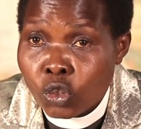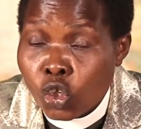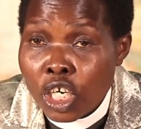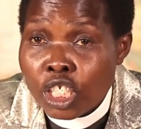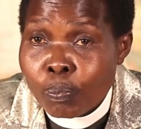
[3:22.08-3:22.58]

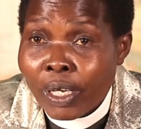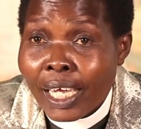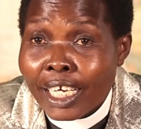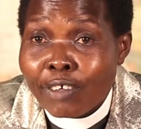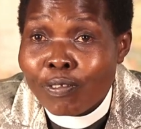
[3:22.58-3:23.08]
Don't
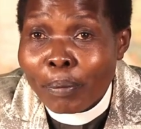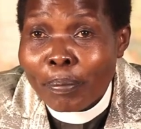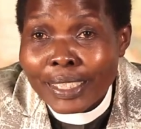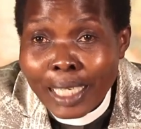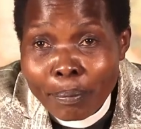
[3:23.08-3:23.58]
speak an evil
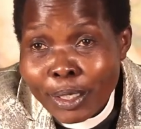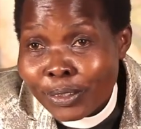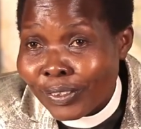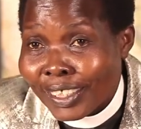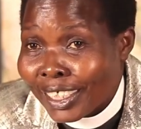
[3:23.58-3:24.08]
report
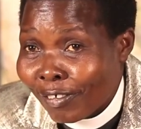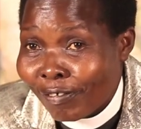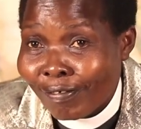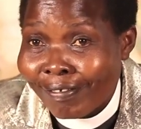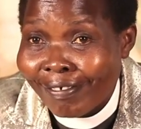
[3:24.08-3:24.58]
about
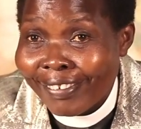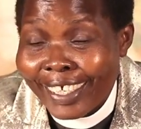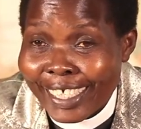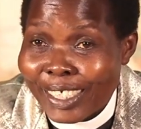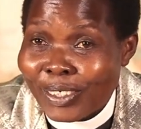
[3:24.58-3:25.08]
yourself.
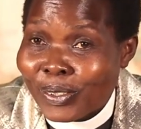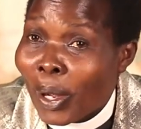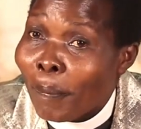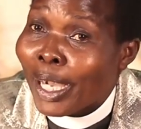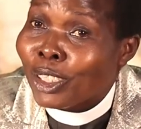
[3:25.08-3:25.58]
There is
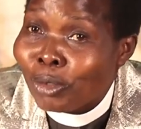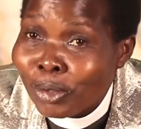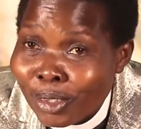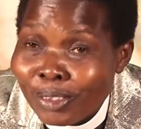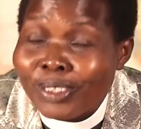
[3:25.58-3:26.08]
so much
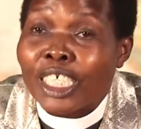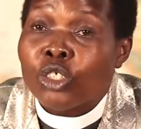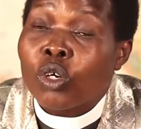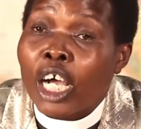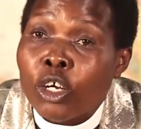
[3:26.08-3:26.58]
good news
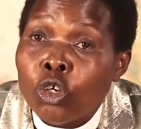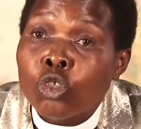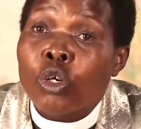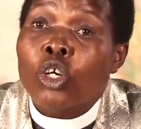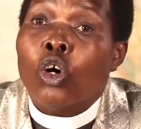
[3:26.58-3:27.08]
that you
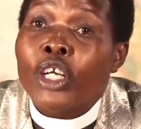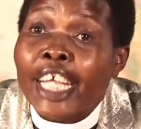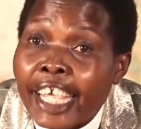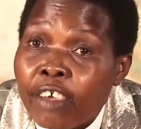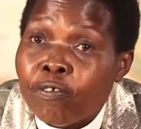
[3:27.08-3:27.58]
cannot dwell on
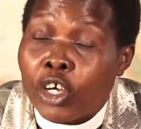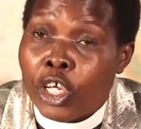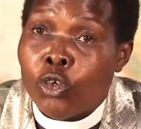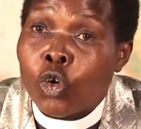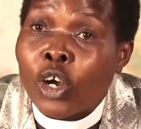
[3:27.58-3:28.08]
the evil
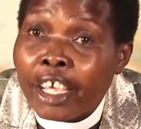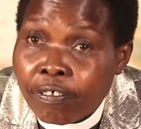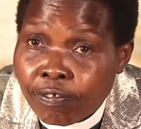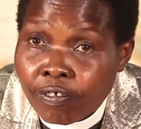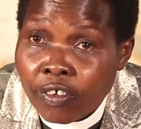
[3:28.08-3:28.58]
in your
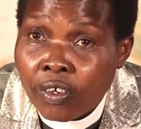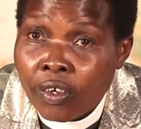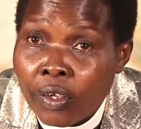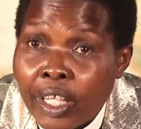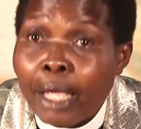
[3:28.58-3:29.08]
life.
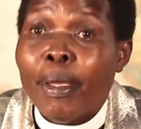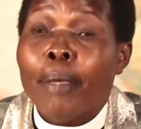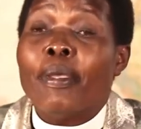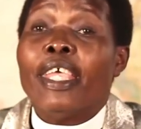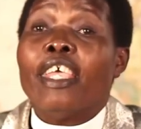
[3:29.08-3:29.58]
They
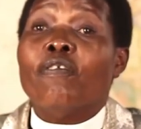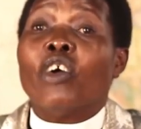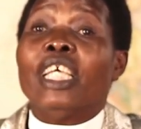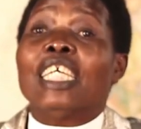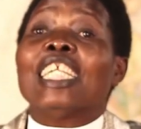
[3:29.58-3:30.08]
may be
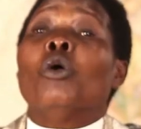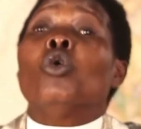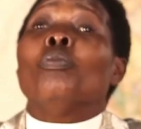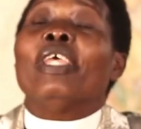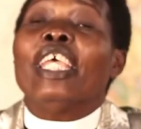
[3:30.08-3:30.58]
evil, yes, they
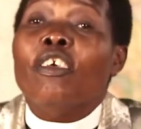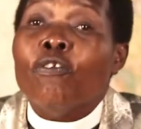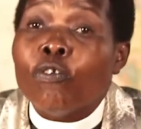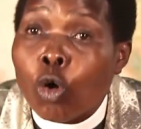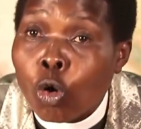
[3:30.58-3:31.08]
will be
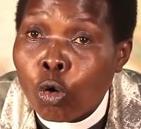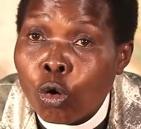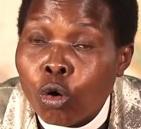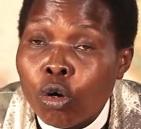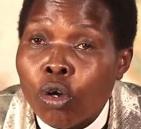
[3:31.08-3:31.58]

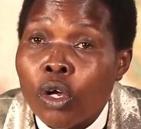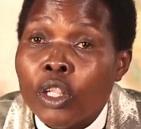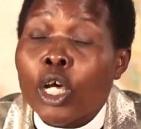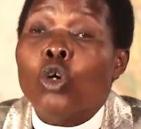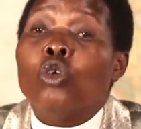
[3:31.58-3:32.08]
evil.
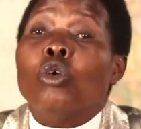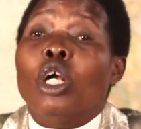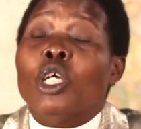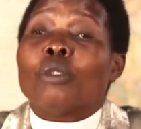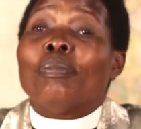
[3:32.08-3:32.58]
There will
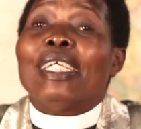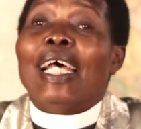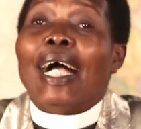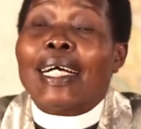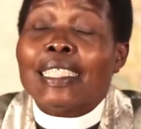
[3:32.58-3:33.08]
always be
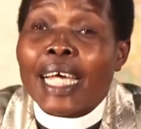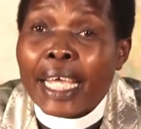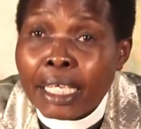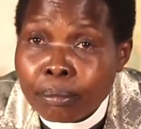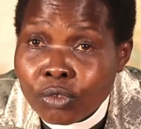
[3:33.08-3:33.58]
darker
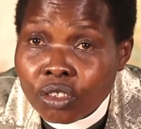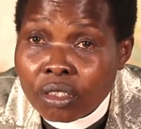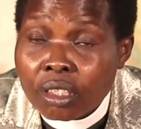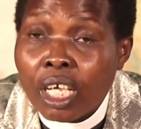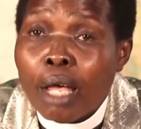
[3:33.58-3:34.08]

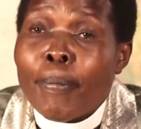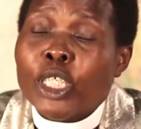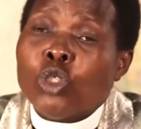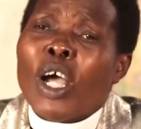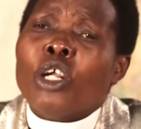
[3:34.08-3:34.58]
times.
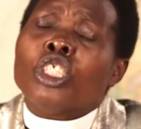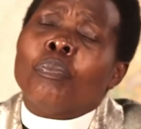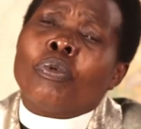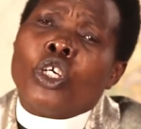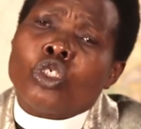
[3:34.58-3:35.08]
But we are
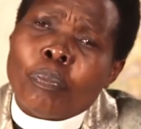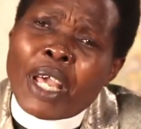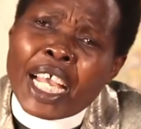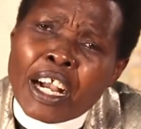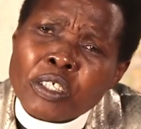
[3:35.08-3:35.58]
not
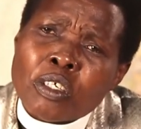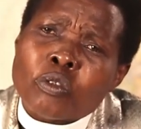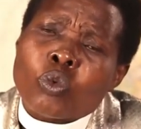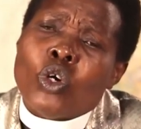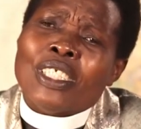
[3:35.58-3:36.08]
preoccupying
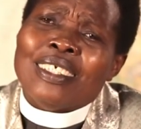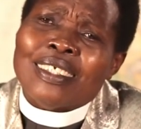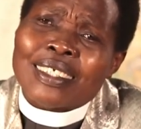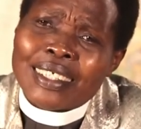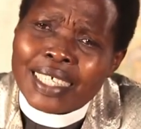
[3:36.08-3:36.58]
ourselves with what
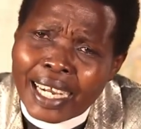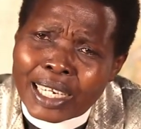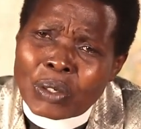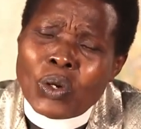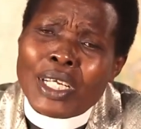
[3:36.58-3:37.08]
is
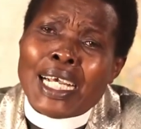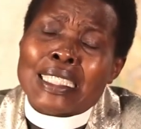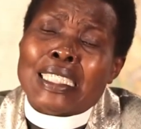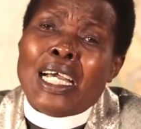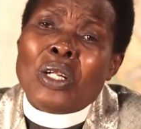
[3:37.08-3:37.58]
dark. God
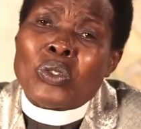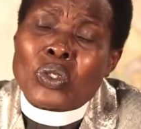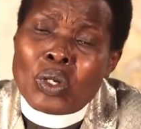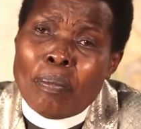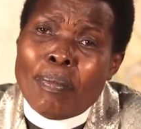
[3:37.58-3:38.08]
has done
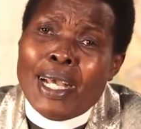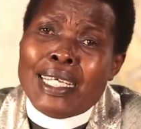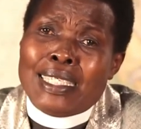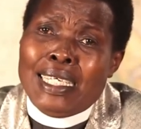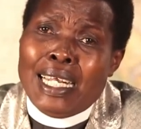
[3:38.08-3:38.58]
so
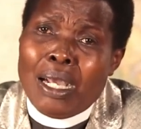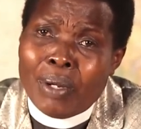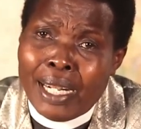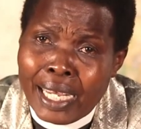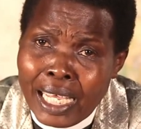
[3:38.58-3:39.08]
much in
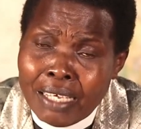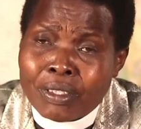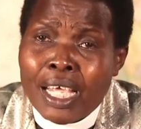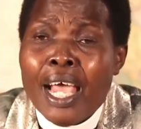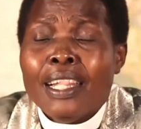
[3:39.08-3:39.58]
our
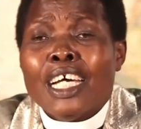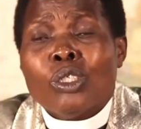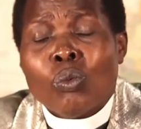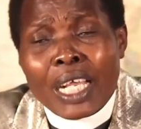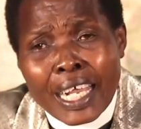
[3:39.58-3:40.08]
lives
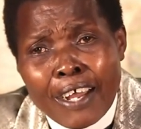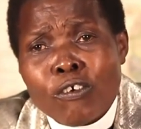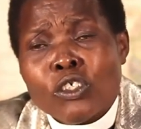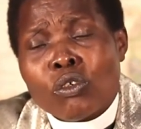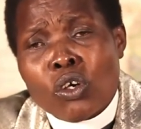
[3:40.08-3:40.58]
that we
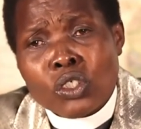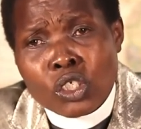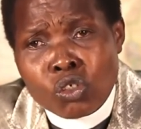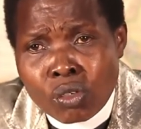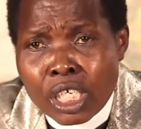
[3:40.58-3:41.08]
cannot
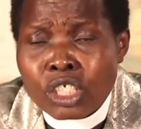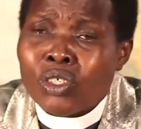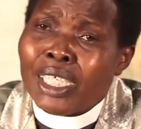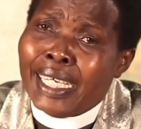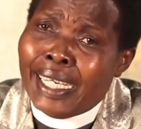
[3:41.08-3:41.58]
concentrate
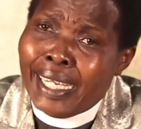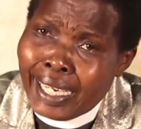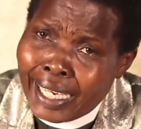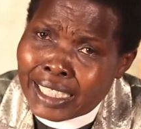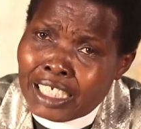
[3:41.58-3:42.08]
on the
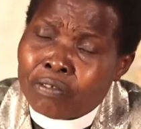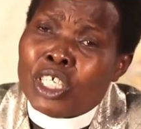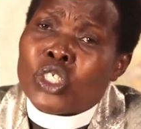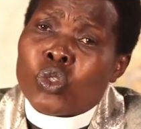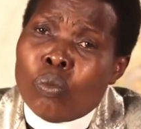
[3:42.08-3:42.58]
negative.
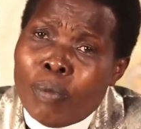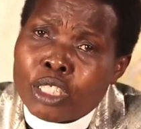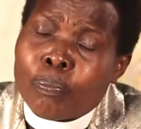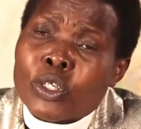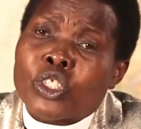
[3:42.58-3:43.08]
There is too
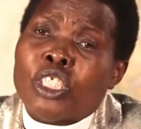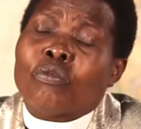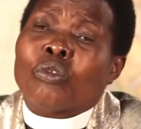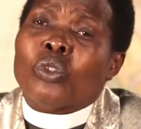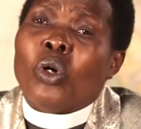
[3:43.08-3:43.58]
much
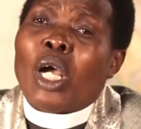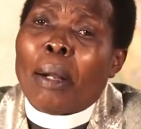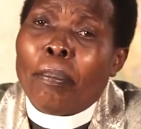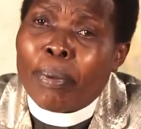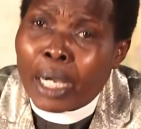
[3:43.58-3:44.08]
positive to talk
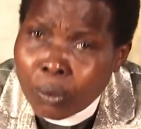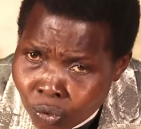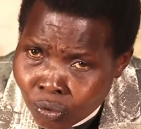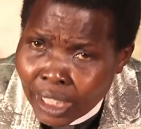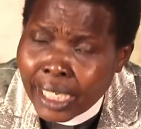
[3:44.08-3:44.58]

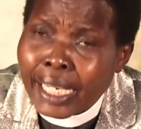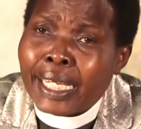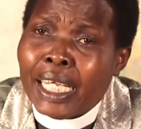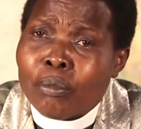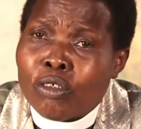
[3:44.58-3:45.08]
about in the
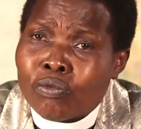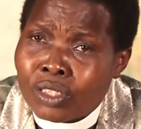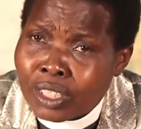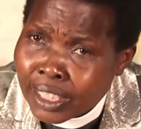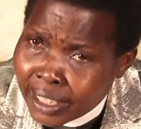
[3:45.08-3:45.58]
name of
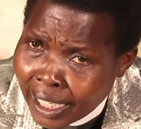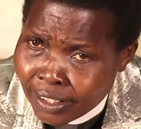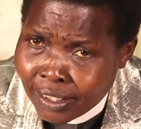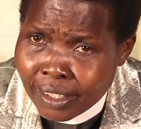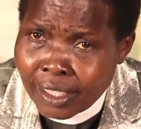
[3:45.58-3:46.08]

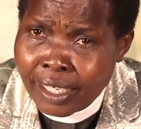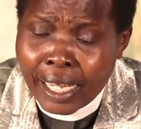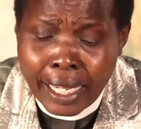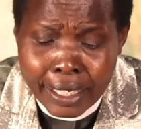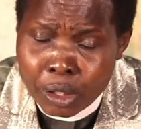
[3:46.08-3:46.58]
Jesus.
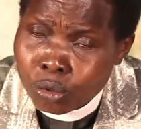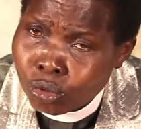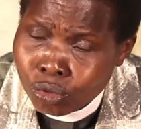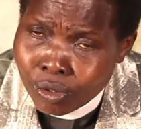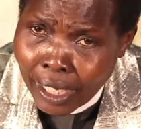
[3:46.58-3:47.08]

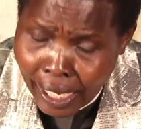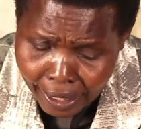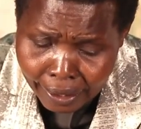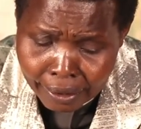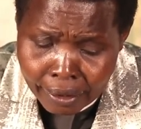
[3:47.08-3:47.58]
Hallelujah.